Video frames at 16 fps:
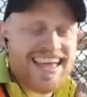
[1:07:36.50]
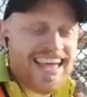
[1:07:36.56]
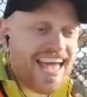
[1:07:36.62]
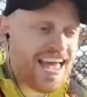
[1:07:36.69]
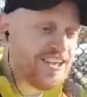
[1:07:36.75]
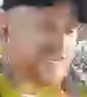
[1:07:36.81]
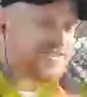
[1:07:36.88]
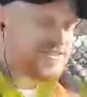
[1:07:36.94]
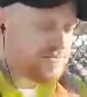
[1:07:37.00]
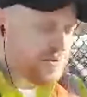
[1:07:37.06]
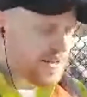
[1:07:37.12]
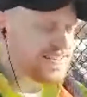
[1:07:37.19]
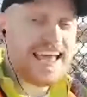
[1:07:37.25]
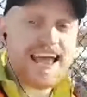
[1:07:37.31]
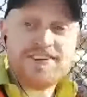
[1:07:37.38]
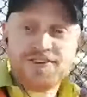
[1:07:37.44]
And
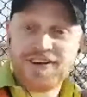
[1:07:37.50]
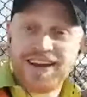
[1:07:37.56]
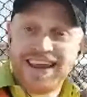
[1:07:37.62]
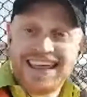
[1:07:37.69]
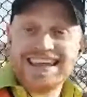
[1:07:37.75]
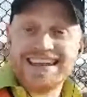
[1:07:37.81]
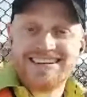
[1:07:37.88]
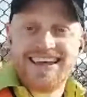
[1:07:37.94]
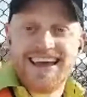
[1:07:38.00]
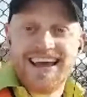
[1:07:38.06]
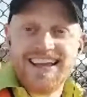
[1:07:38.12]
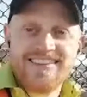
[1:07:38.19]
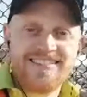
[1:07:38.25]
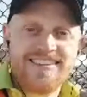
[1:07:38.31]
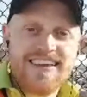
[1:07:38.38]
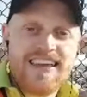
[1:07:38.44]
what Desert Inn
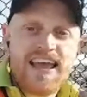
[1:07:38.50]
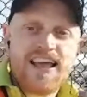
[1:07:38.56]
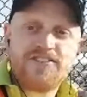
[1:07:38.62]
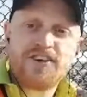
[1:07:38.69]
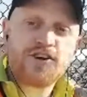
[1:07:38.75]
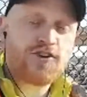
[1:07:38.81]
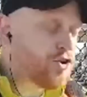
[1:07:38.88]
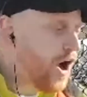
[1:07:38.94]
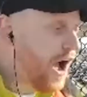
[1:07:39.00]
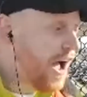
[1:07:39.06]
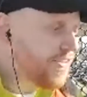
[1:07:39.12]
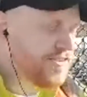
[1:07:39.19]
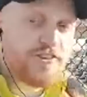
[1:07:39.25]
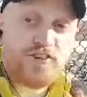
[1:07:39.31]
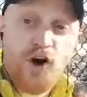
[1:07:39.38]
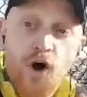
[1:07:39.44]
does is it
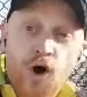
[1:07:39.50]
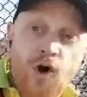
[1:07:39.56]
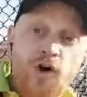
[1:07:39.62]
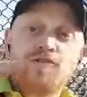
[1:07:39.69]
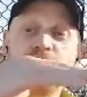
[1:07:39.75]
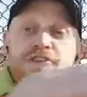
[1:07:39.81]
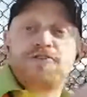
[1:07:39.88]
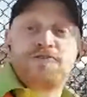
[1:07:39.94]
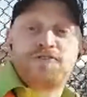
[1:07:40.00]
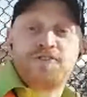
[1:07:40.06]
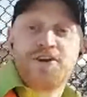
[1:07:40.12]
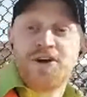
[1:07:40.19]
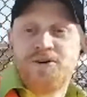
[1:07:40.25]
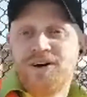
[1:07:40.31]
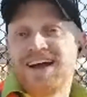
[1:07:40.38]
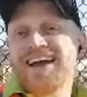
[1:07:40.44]
crosses over the
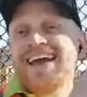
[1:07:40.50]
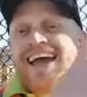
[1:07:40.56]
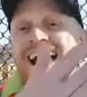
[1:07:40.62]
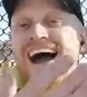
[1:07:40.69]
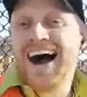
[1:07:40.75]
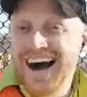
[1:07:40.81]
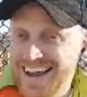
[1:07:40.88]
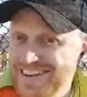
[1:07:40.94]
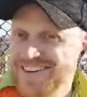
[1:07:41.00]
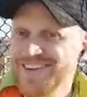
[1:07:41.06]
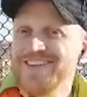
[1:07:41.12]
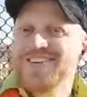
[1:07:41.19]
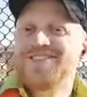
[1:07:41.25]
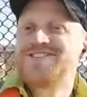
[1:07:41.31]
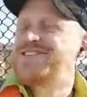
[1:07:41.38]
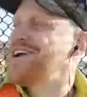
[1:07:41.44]
freeway, under
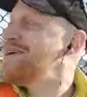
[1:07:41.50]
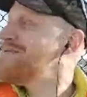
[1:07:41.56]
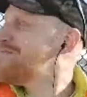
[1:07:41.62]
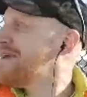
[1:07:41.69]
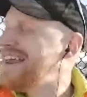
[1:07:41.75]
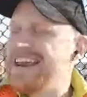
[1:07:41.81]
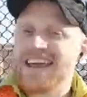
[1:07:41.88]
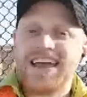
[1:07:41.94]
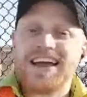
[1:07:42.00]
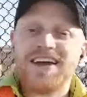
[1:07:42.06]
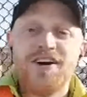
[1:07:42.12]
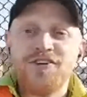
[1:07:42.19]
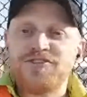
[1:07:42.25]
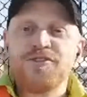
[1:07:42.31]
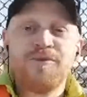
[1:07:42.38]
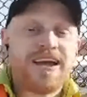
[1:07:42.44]
the strip, and it, it
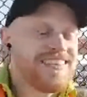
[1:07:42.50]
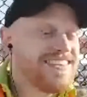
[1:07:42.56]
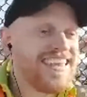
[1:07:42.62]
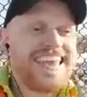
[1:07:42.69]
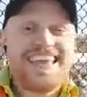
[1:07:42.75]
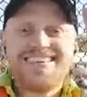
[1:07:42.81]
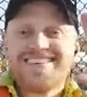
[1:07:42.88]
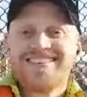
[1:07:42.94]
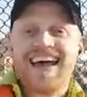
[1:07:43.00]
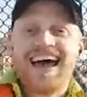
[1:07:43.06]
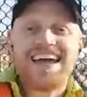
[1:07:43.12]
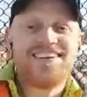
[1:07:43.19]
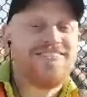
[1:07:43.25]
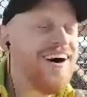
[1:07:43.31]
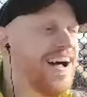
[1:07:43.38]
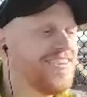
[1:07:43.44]
goes from like the east
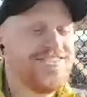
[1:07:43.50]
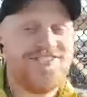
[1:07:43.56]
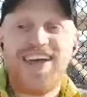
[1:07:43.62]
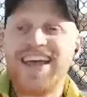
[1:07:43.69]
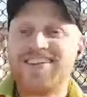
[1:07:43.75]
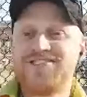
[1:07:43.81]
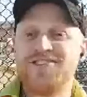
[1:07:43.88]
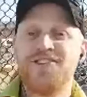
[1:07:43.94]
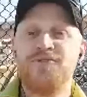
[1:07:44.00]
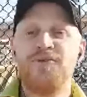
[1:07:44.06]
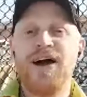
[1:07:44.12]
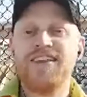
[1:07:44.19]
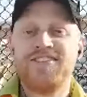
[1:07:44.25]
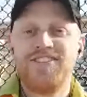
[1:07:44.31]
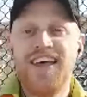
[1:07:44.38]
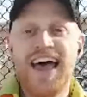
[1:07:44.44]
side of Las Vegas to the
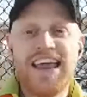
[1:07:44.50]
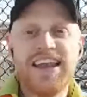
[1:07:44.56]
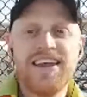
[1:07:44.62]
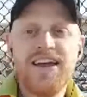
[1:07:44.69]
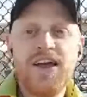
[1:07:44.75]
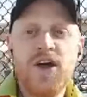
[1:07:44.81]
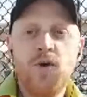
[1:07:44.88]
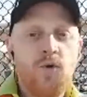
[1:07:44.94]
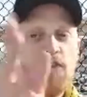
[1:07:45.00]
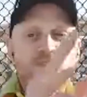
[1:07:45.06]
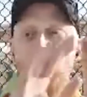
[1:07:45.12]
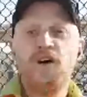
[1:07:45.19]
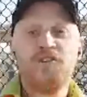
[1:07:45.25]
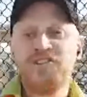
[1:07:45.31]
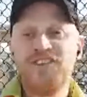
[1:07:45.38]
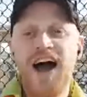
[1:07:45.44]
west side with
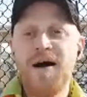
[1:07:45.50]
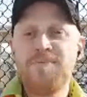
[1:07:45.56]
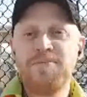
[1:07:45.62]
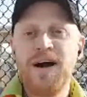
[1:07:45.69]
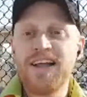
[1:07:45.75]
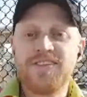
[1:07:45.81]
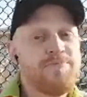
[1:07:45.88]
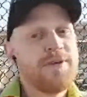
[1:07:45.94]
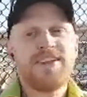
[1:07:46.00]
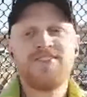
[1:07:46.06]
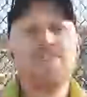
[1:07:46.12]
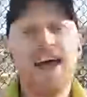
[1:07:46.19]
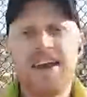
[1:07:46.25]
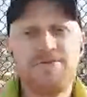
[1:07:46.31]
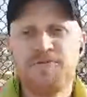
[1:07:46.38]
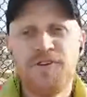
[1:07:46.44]
no stoplights, but it's
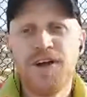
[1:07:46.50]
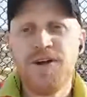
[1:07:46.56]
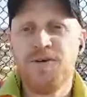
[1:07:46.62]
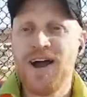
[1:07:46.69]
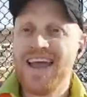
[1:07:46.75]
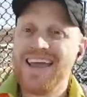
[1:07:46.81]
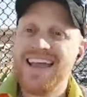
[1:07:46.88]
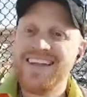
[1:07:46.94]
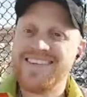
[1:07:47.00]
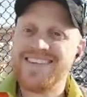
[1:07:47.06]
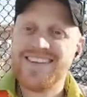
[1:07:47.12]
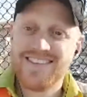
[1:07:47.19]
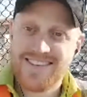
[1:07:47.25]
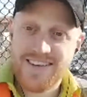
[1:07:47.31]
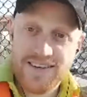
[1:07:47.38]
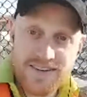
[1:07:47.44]
not a freeway. It's
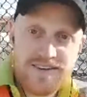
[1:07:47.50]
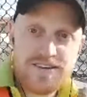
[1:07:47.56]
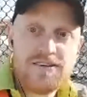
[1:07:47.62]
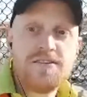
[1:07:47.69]
just a